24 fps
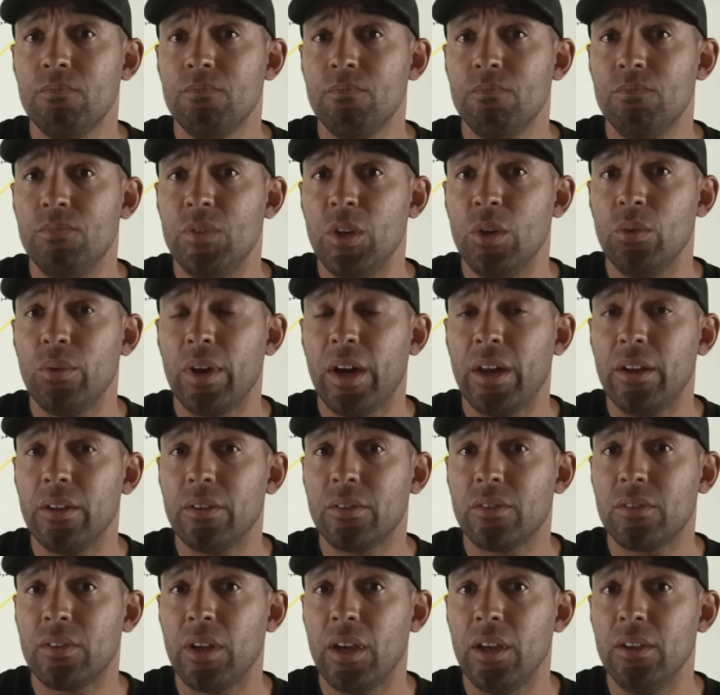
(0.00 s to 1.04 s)
the
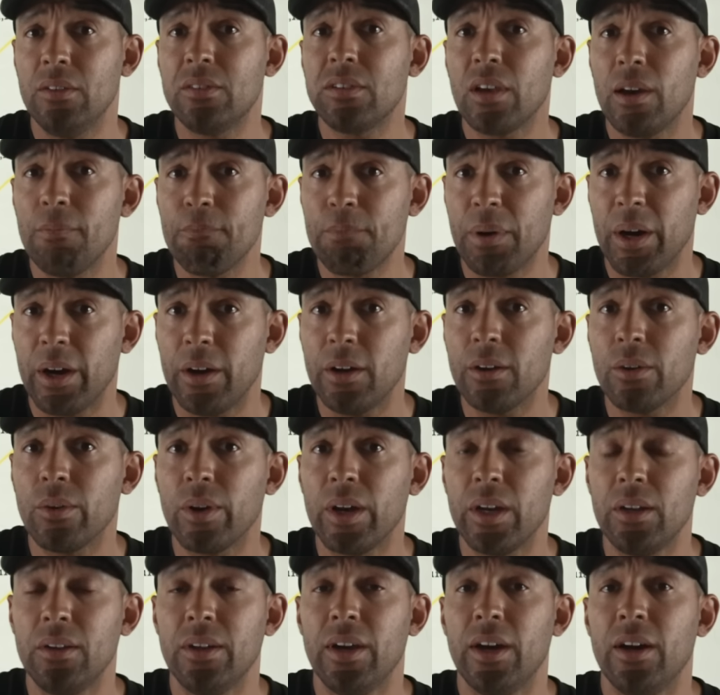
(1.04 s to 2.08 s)
United States empire
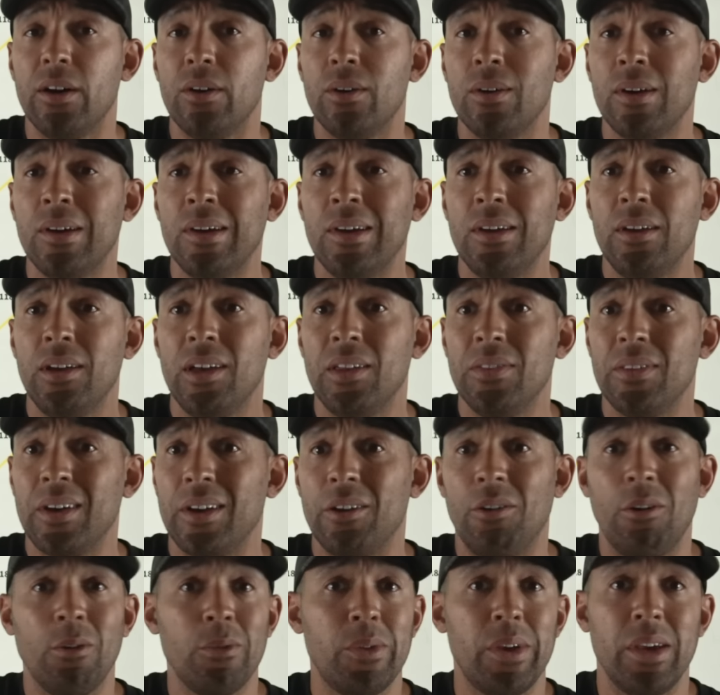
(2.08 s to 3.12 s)
right now, in
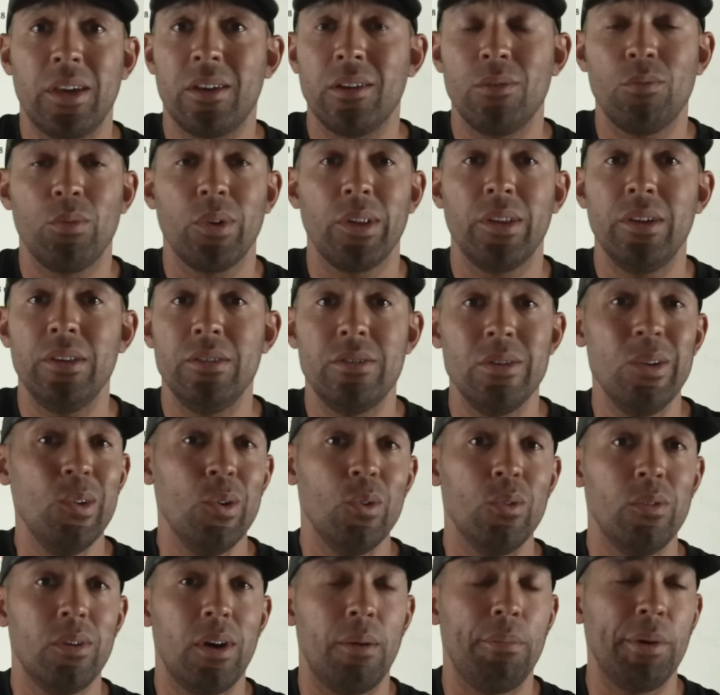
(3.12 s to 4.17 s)
that all they could really
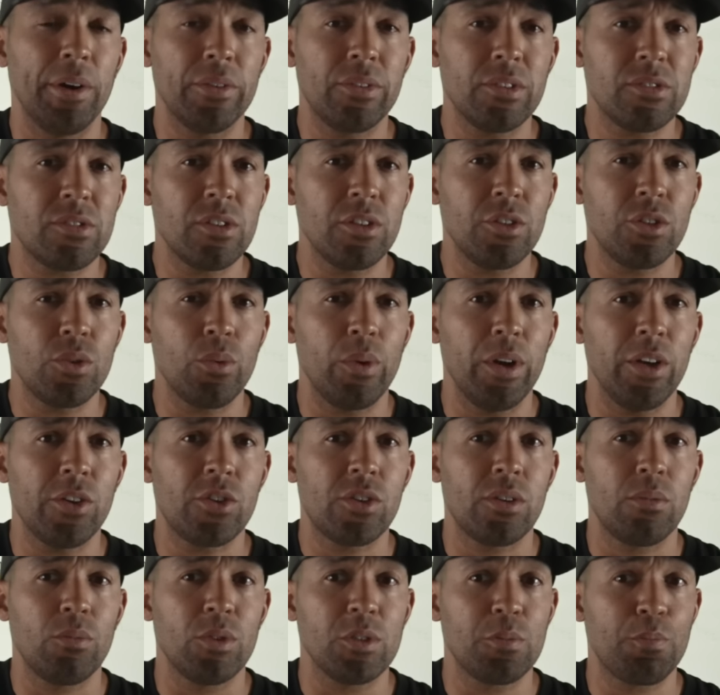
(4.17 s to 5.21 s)
do about the
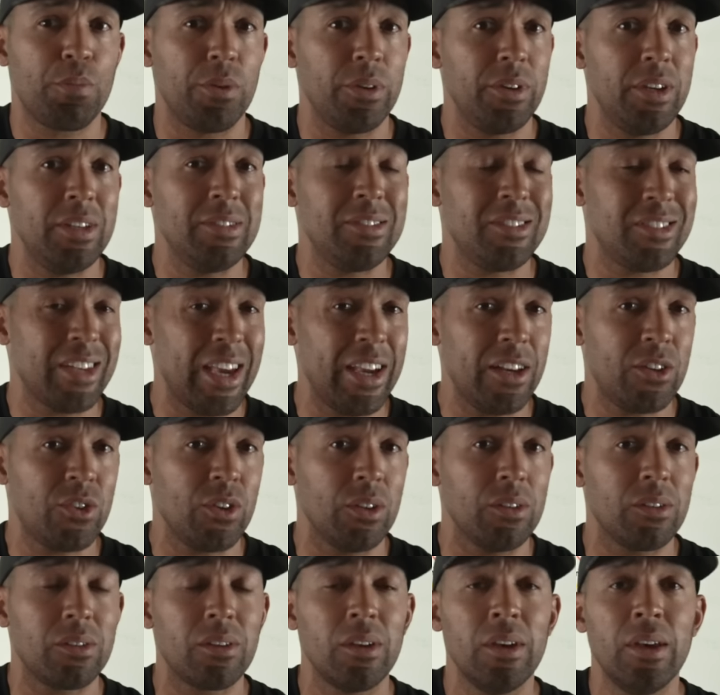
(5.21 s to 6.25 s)
situation was put in
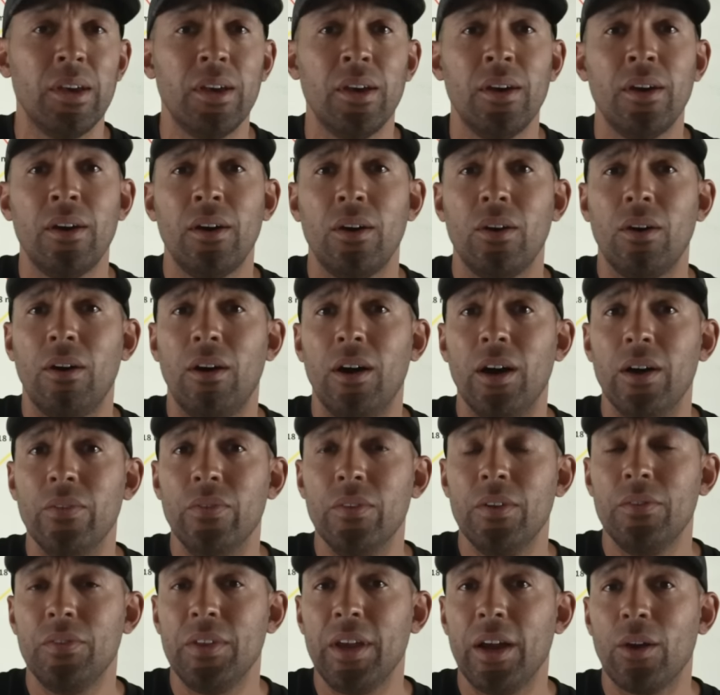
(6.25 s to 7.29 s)
sanctions
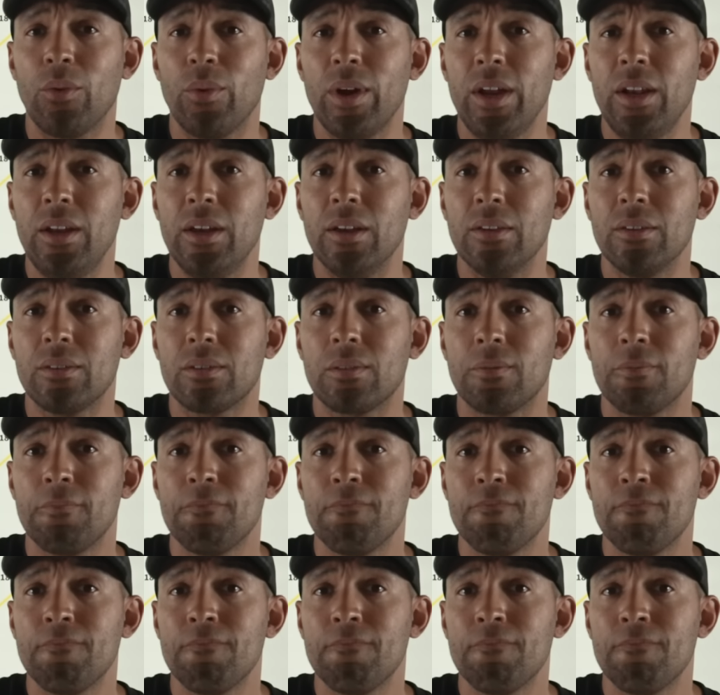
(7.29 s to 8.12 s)
on the Iranians.